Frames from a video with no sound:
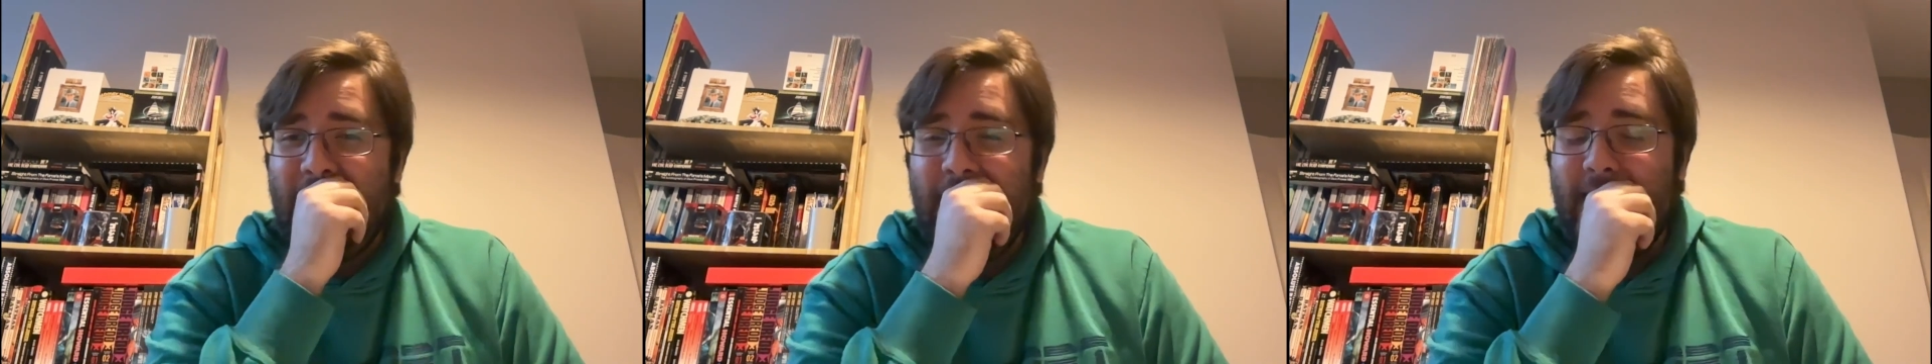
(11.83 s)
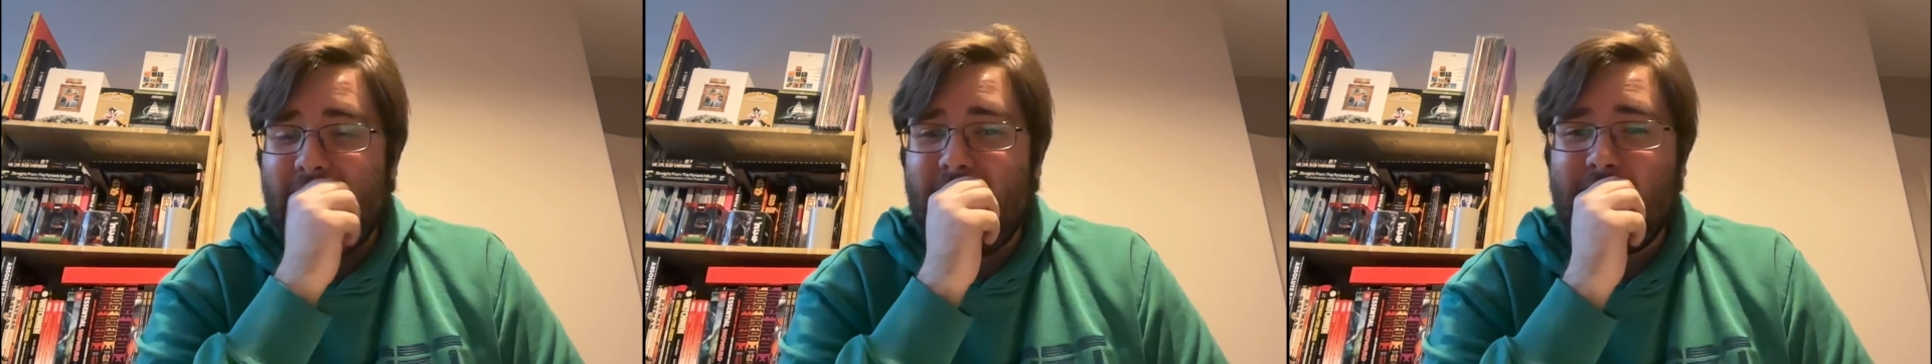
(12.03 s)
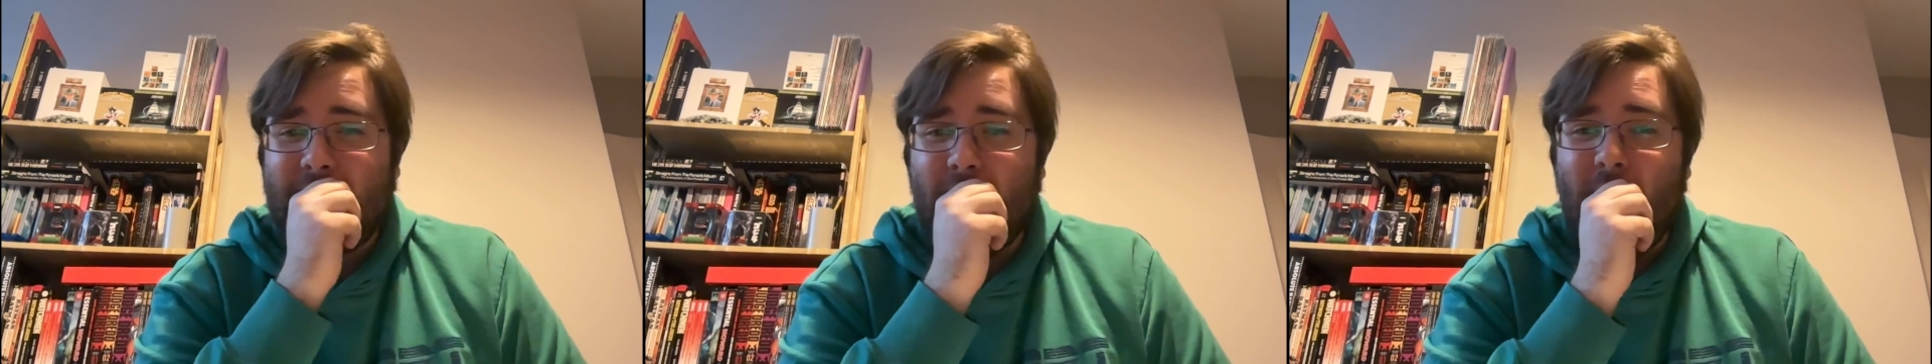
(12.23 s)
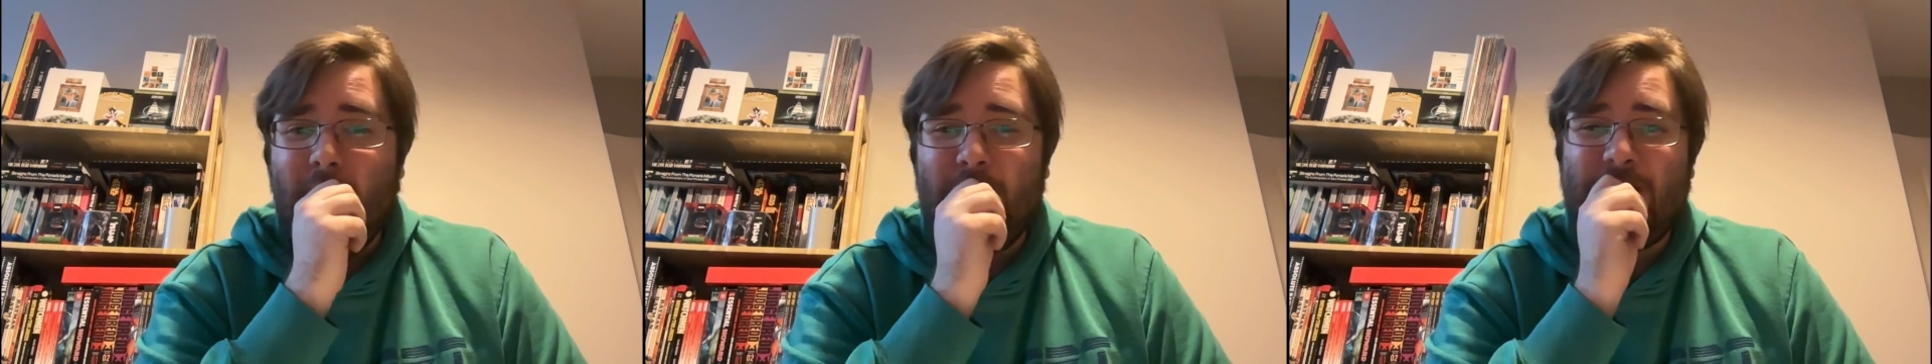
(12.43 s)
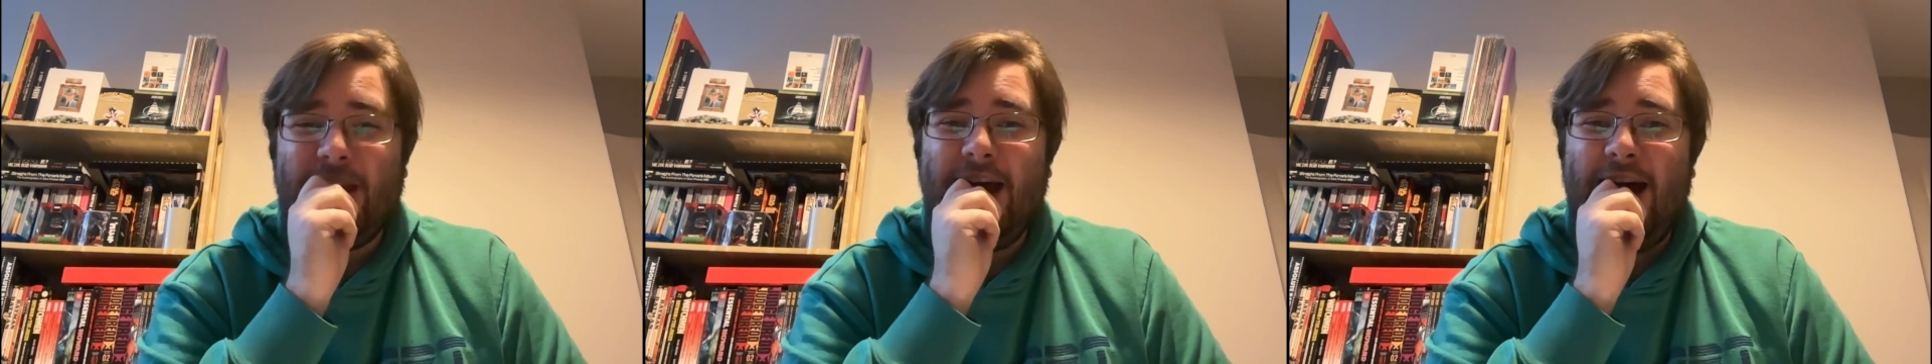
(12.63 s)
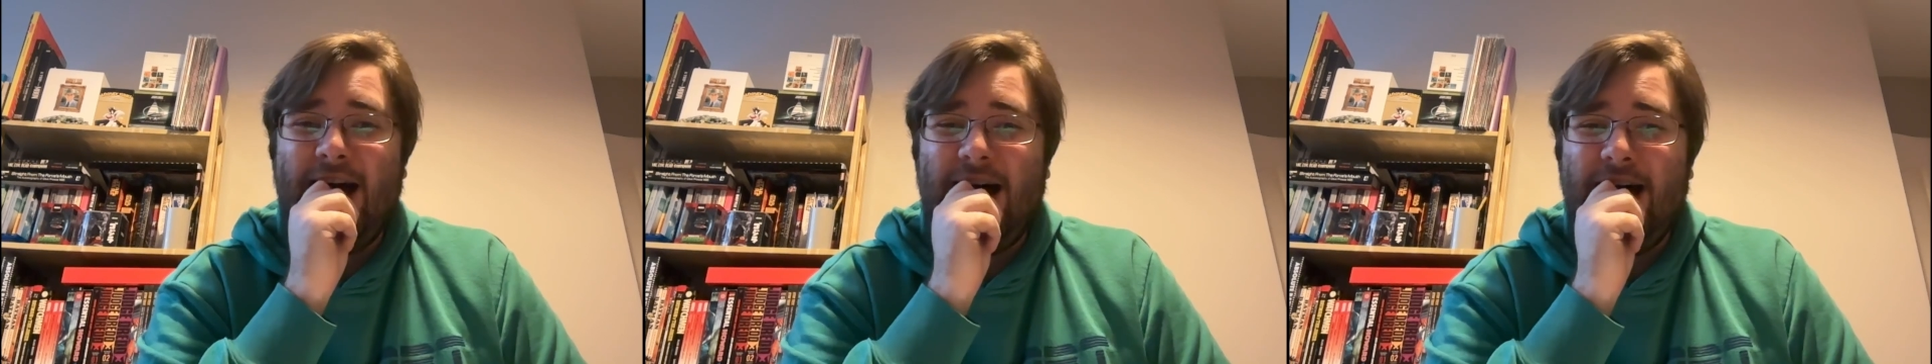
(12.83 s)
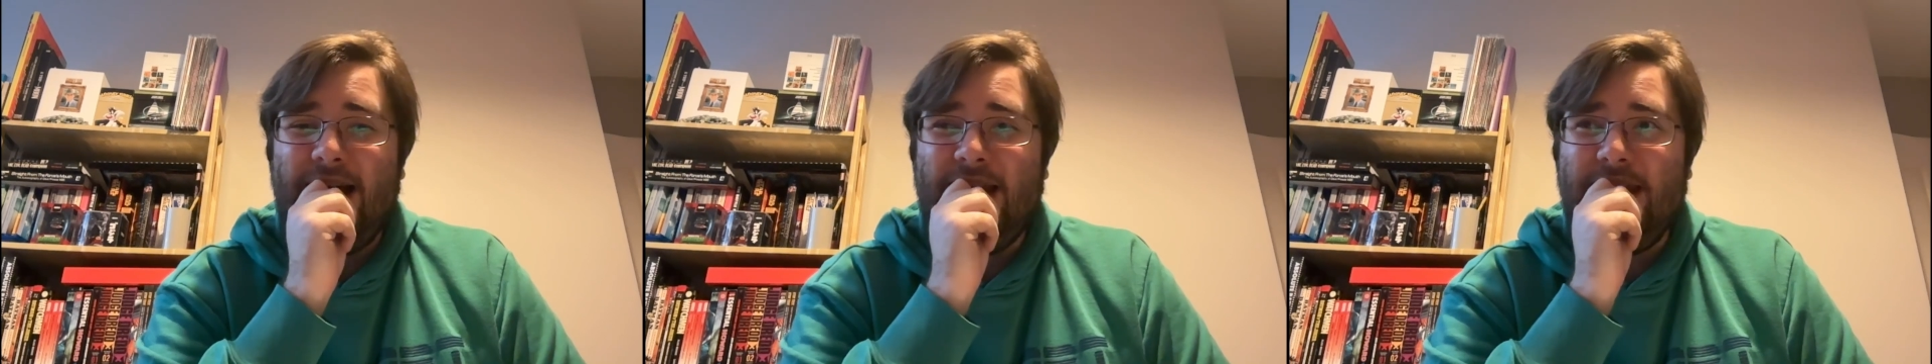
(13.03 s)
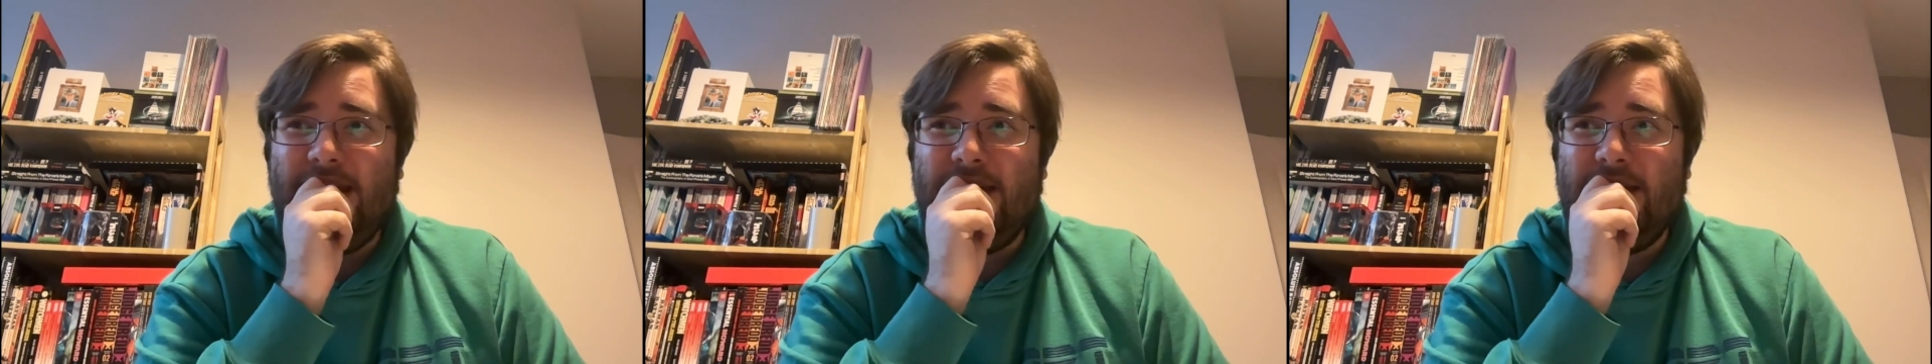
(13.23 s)
I thought
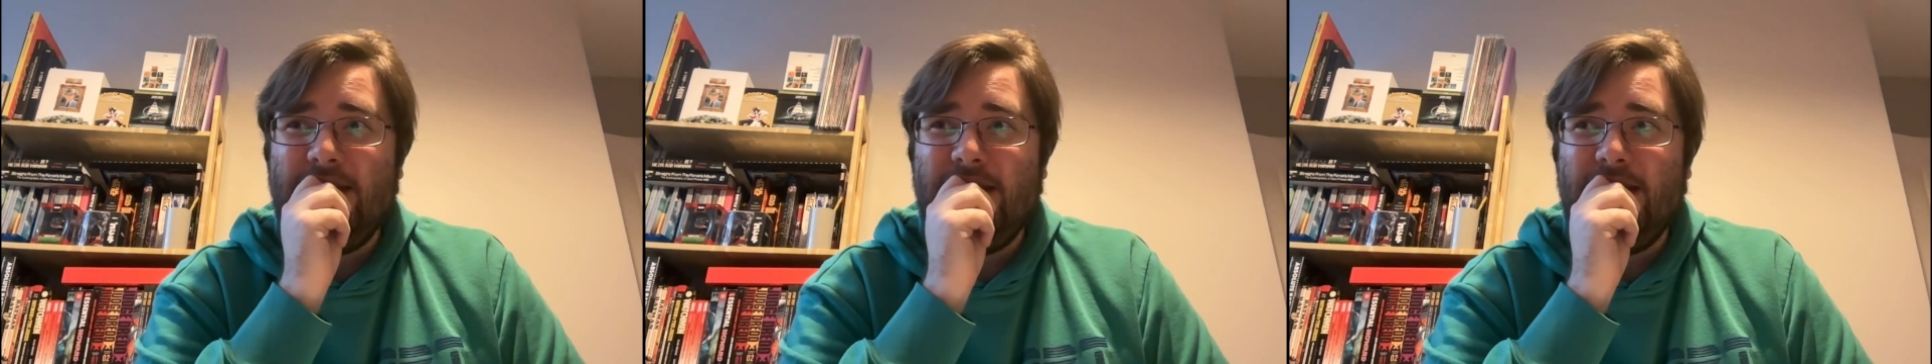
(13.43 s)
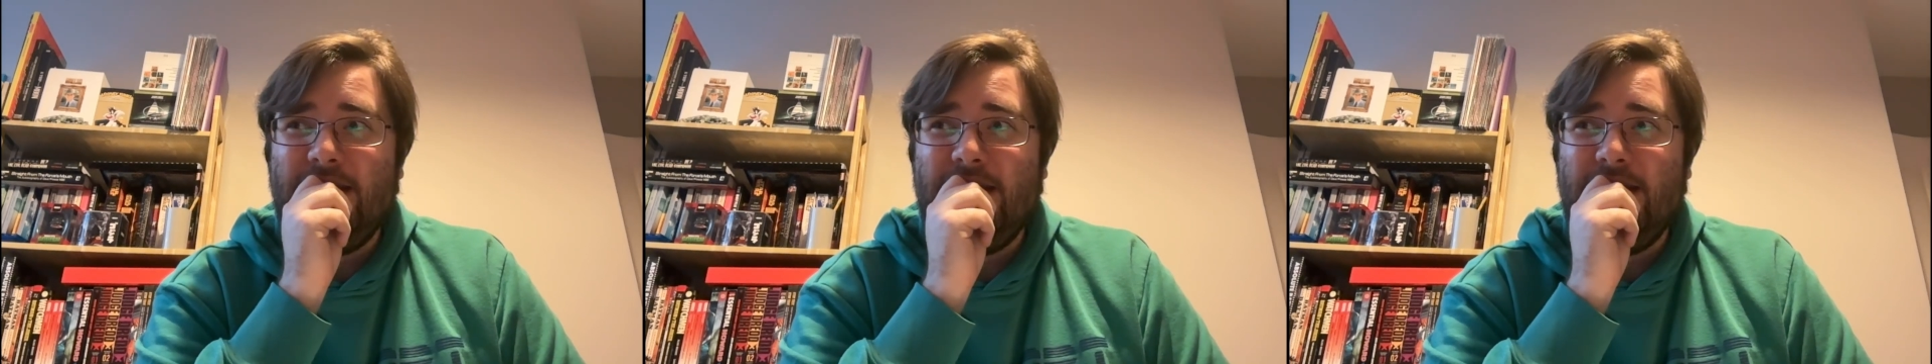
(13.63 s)
I'd